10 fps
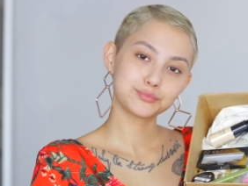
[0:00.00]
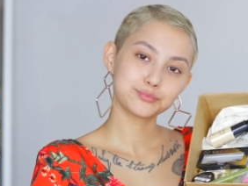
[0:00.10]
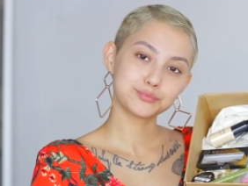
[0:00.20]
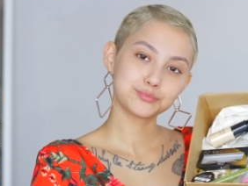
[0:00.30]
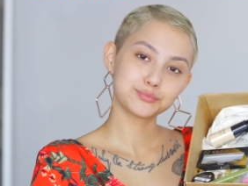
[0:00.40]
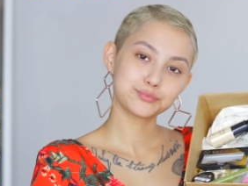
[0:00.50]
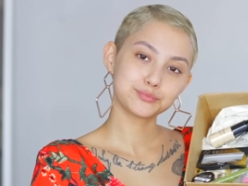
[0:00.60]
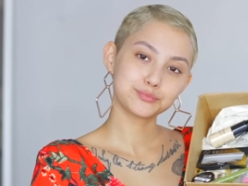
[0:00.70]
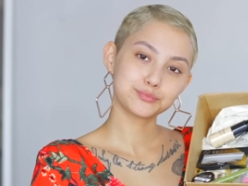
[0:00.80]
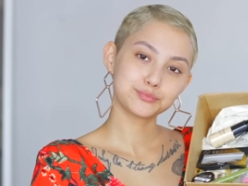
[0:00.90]
you guys. Got
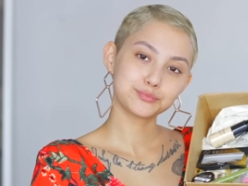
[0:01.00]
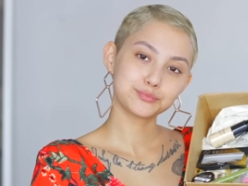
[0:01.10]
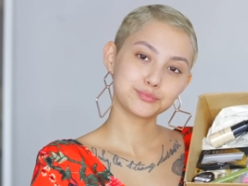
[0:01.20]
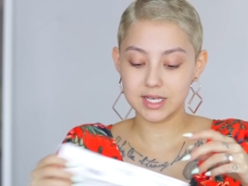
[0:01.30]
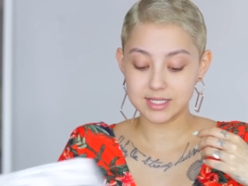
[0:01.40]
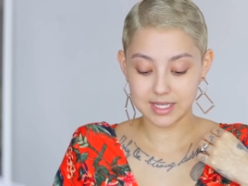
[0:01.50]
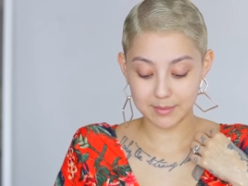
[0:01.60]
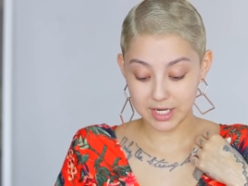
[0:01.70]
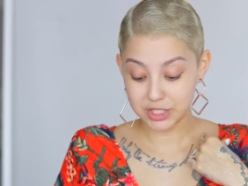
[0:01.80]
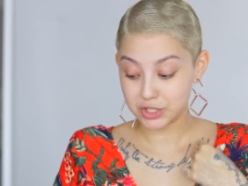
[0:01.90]
quite a few things. I'm
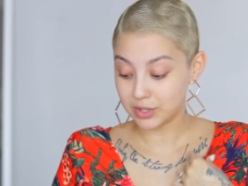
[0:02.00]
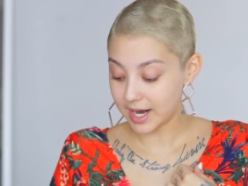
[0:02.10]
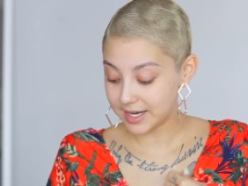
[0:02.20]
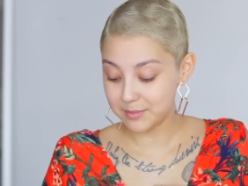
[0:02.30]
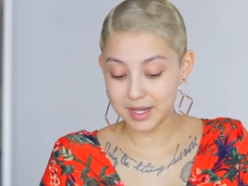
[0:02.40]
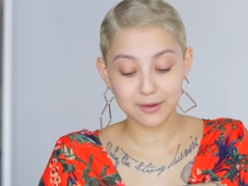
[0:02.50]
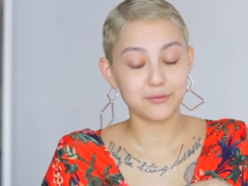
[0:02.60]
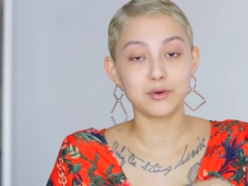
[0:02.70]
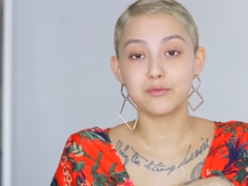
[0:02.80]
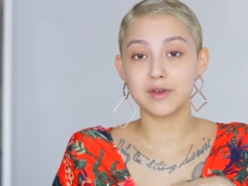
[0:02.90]
gonna try to make a
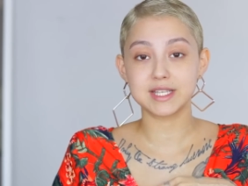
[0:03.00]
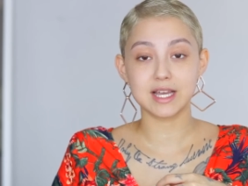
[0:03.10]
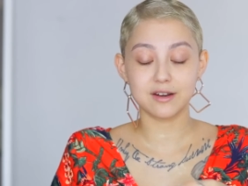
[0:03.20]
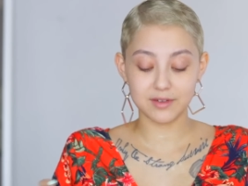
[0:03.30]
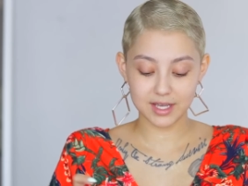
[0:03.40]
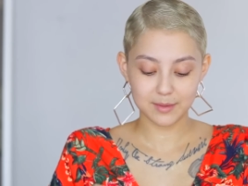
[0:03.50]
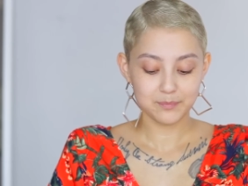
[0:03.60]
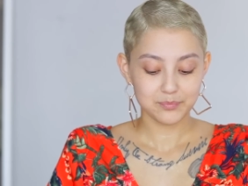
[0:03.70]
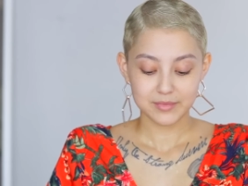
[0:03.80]
full face out of it.